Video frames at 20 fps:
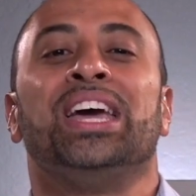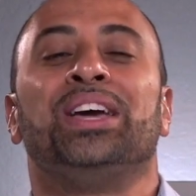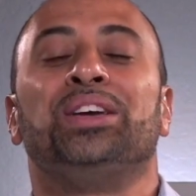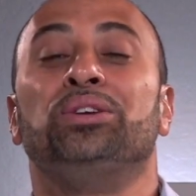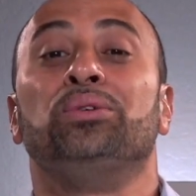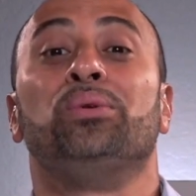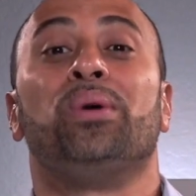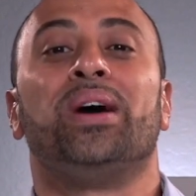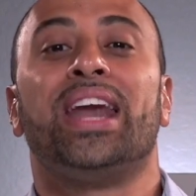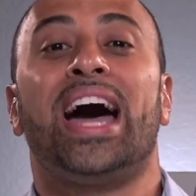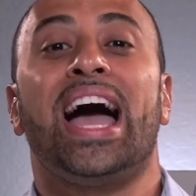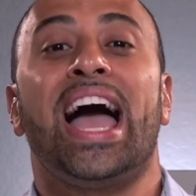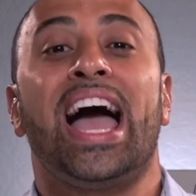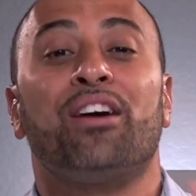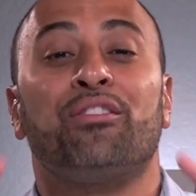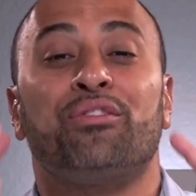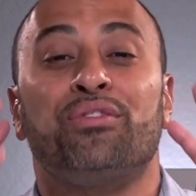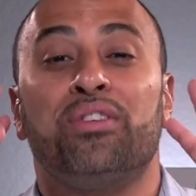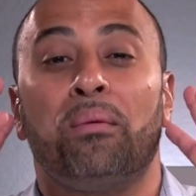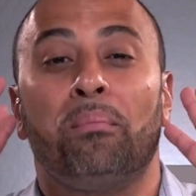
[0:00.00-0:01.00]
You and I
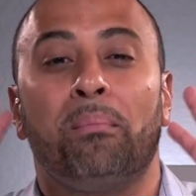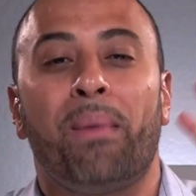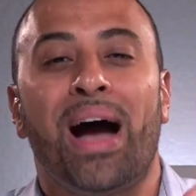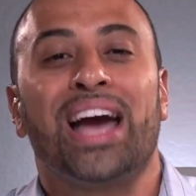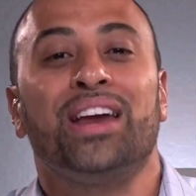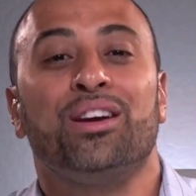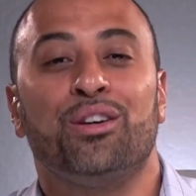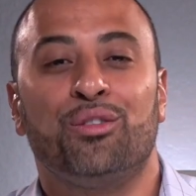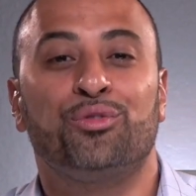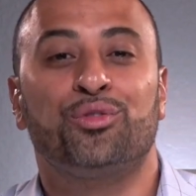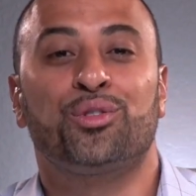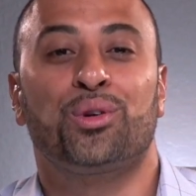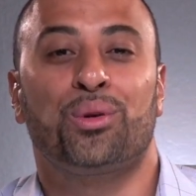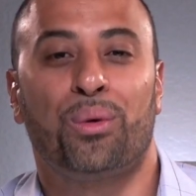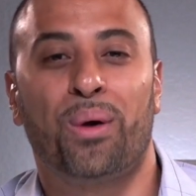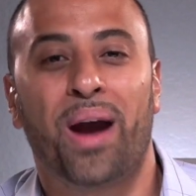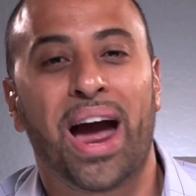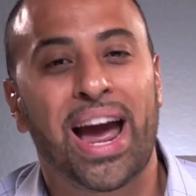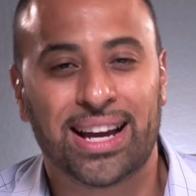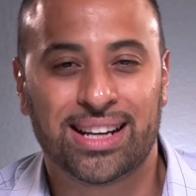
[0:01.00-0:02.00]
have the mind of
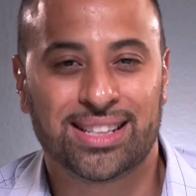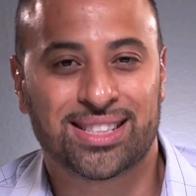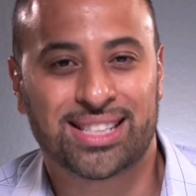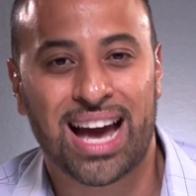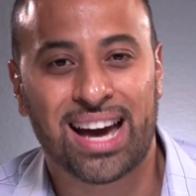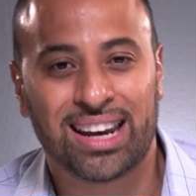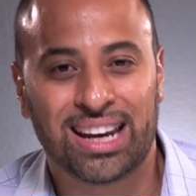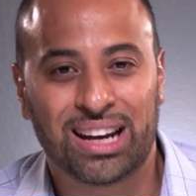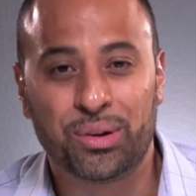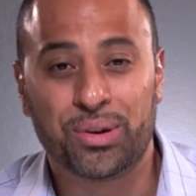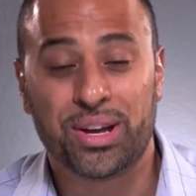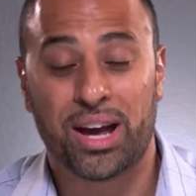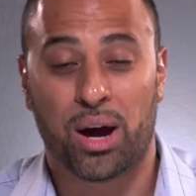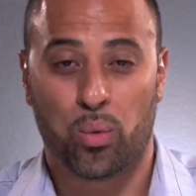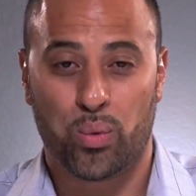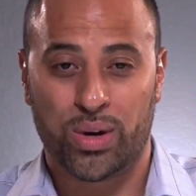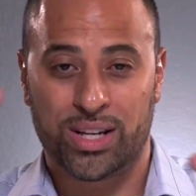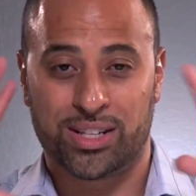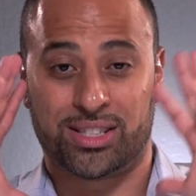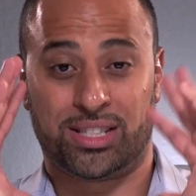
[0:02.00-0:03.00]
Christ. Hallelujah.
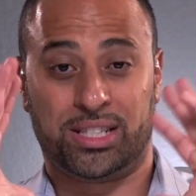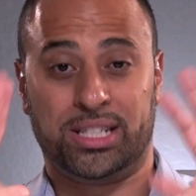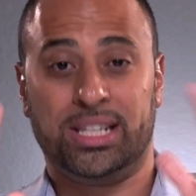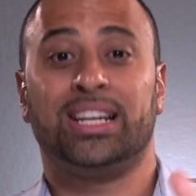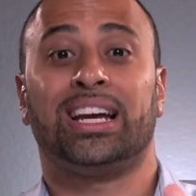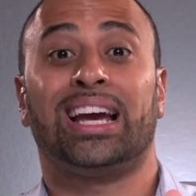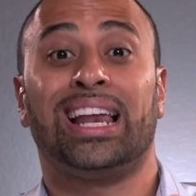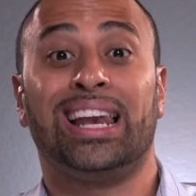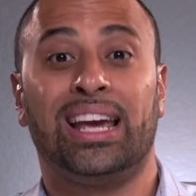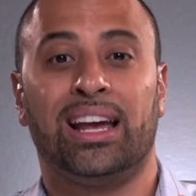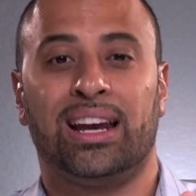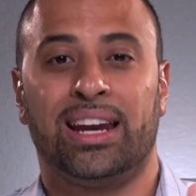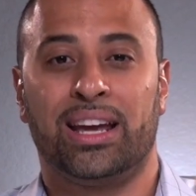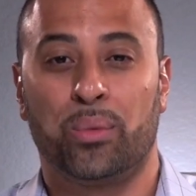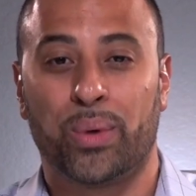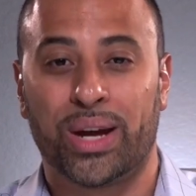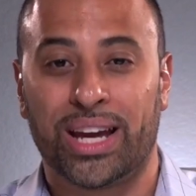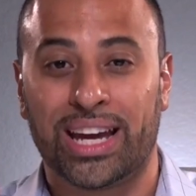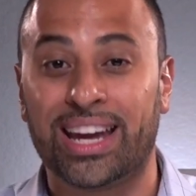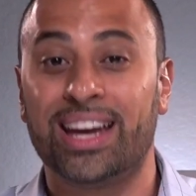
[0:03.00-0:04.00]
We see clearly,
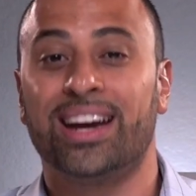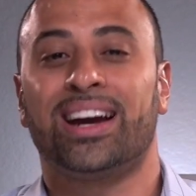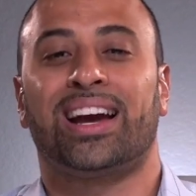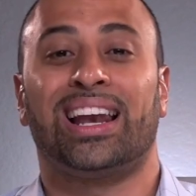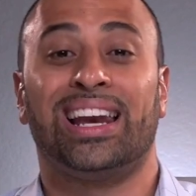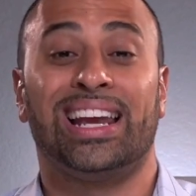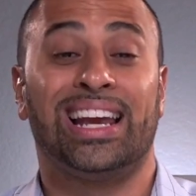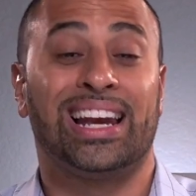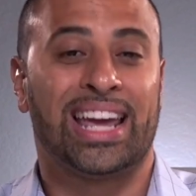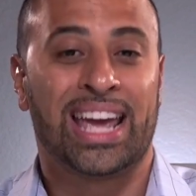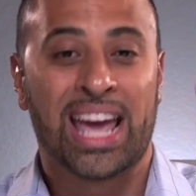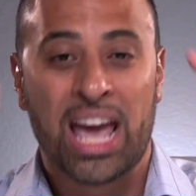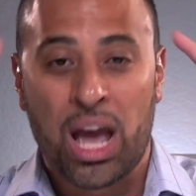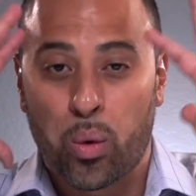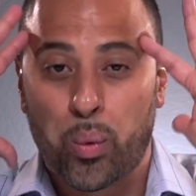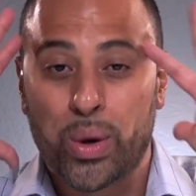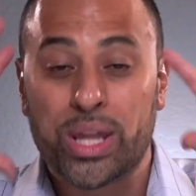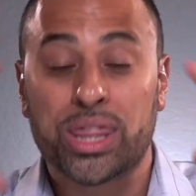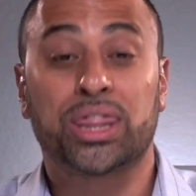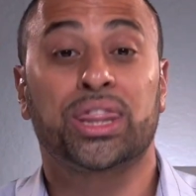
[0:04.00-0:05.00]
we hear clearly,
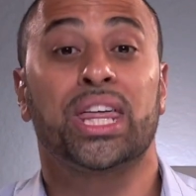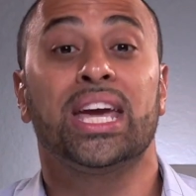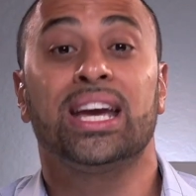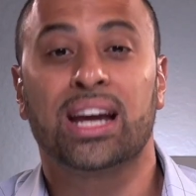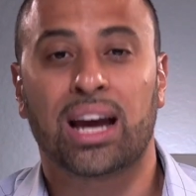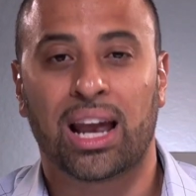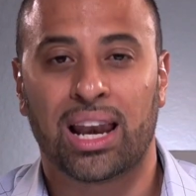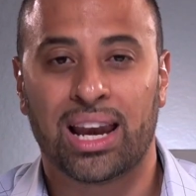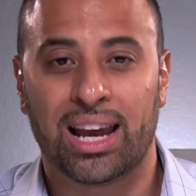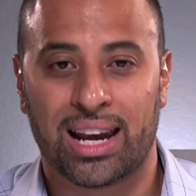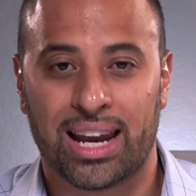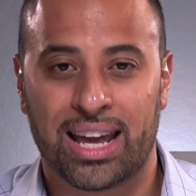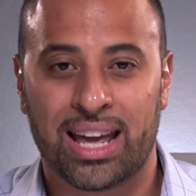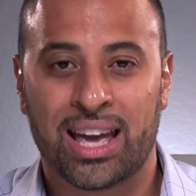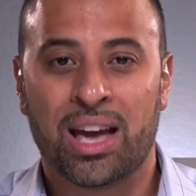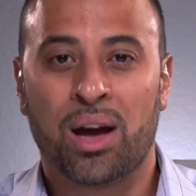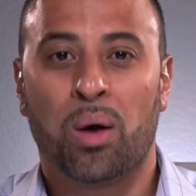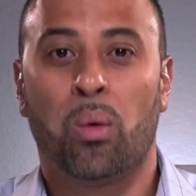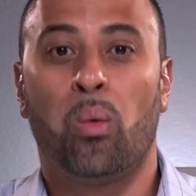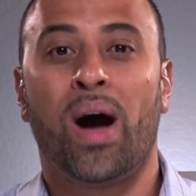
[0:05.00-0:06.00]
we think clearly.
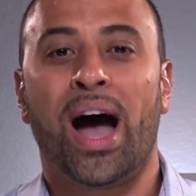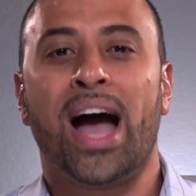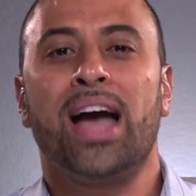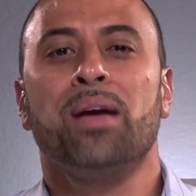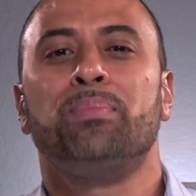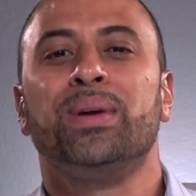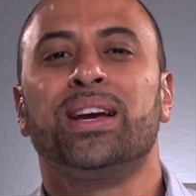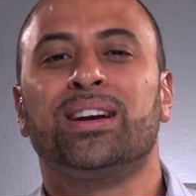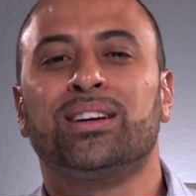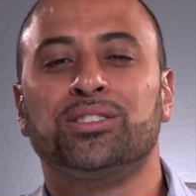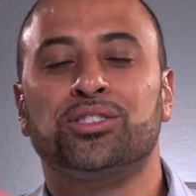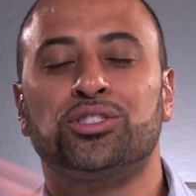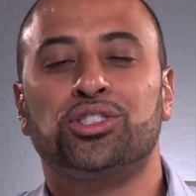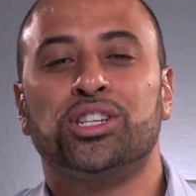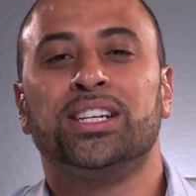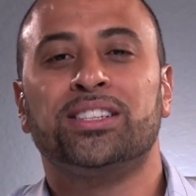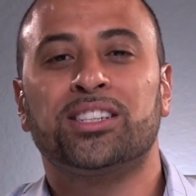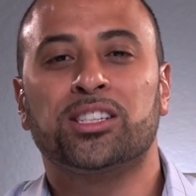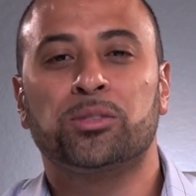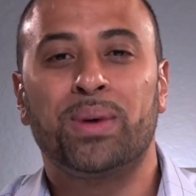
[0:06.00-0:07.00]
Why? Because
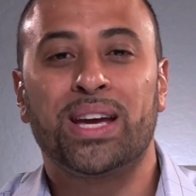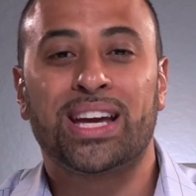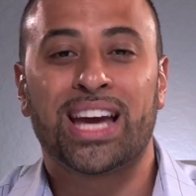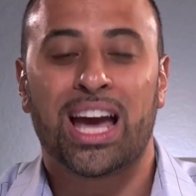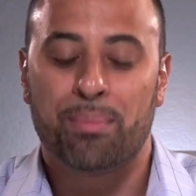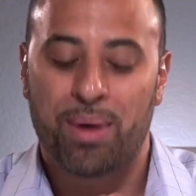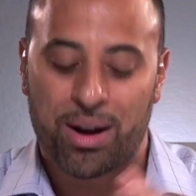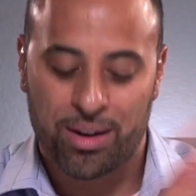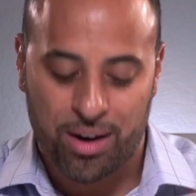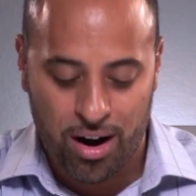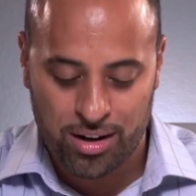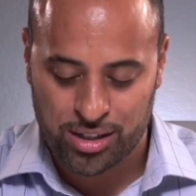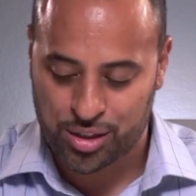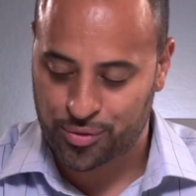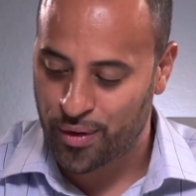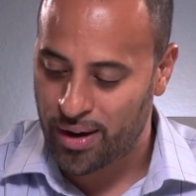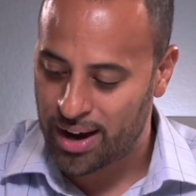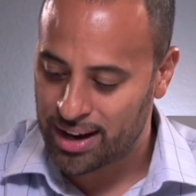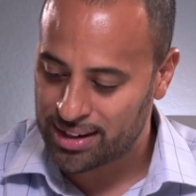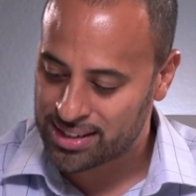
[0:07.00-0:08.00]
Jesus became a curse
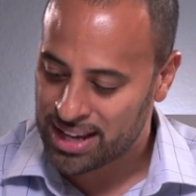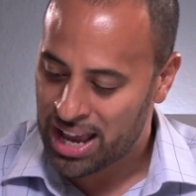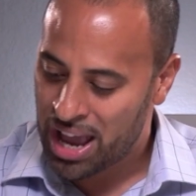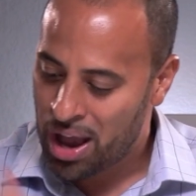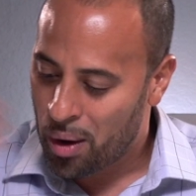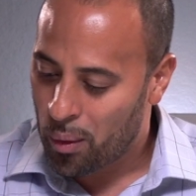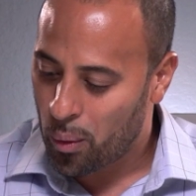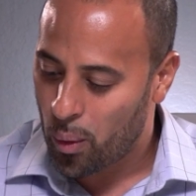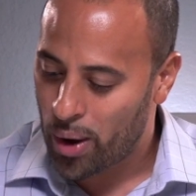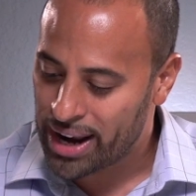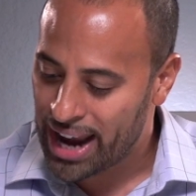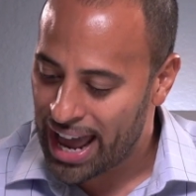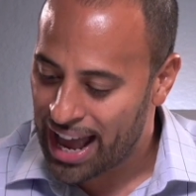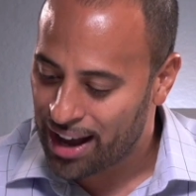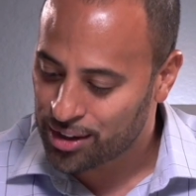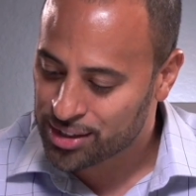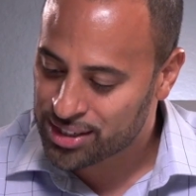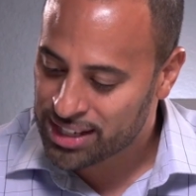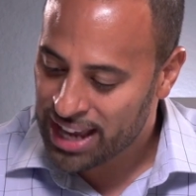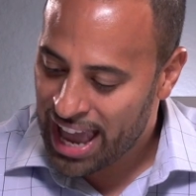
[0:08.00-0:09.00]
for us. What
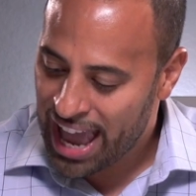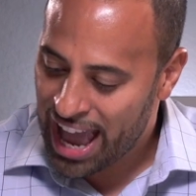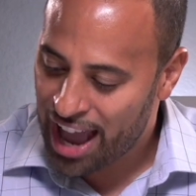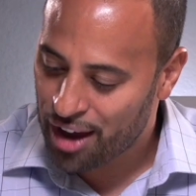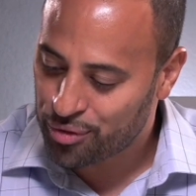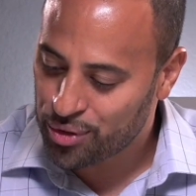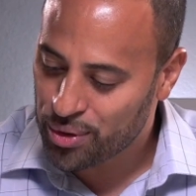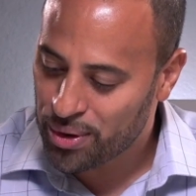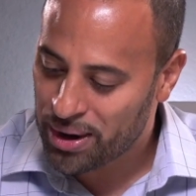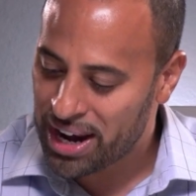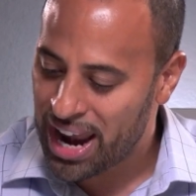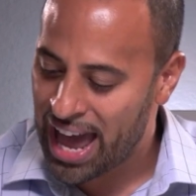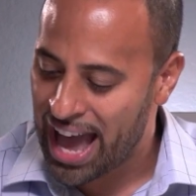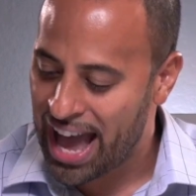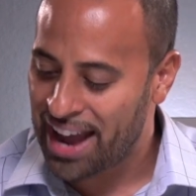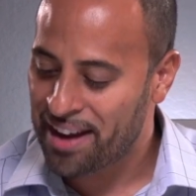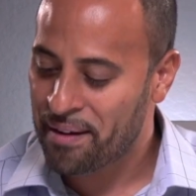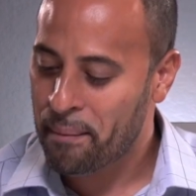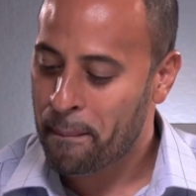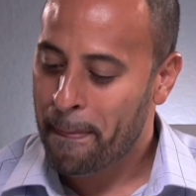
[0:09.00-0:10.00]
else have you and
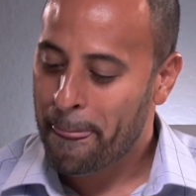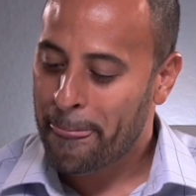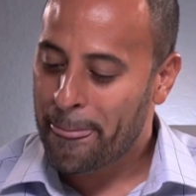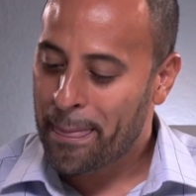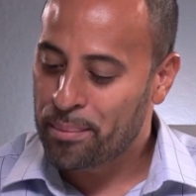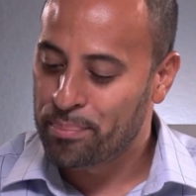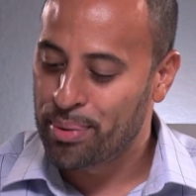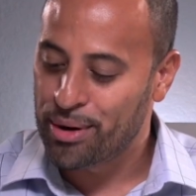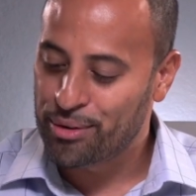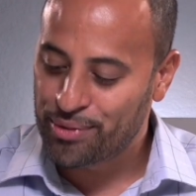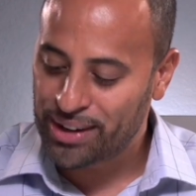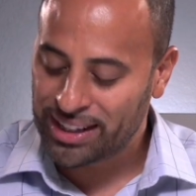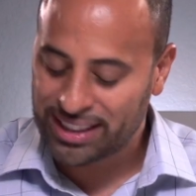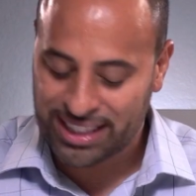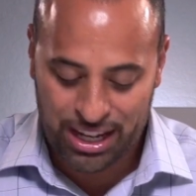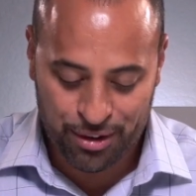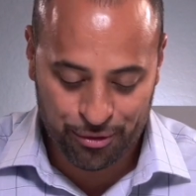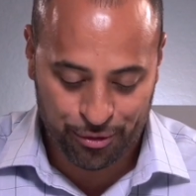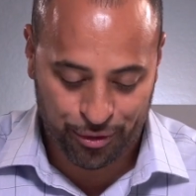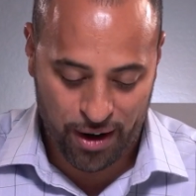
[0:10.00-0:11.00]
I been
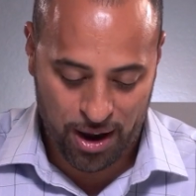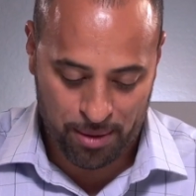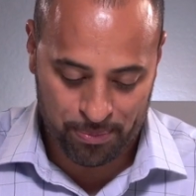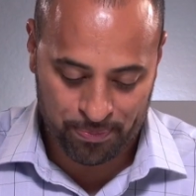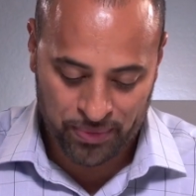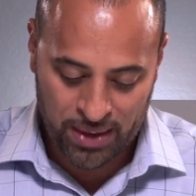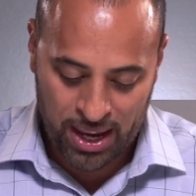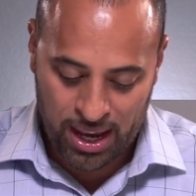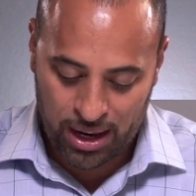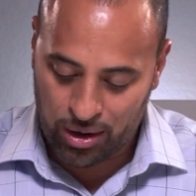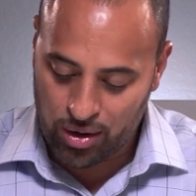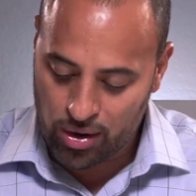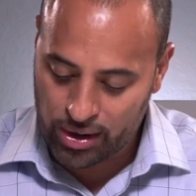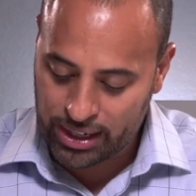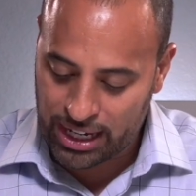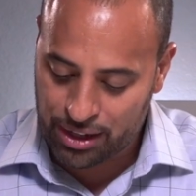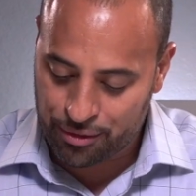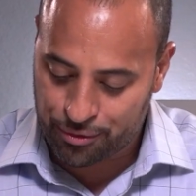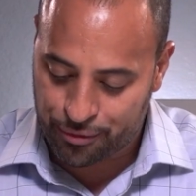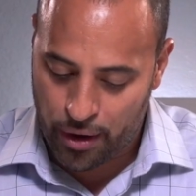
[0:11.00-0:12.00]
redeemed from?
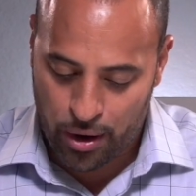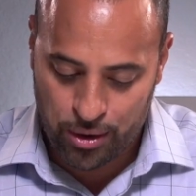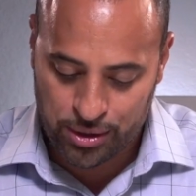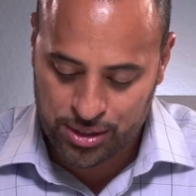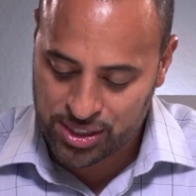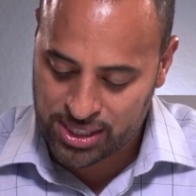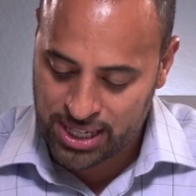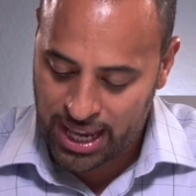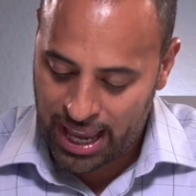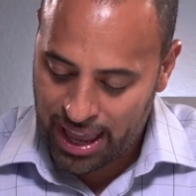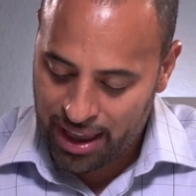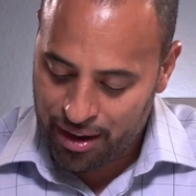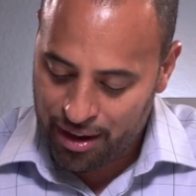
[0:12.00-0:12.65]
Look at verse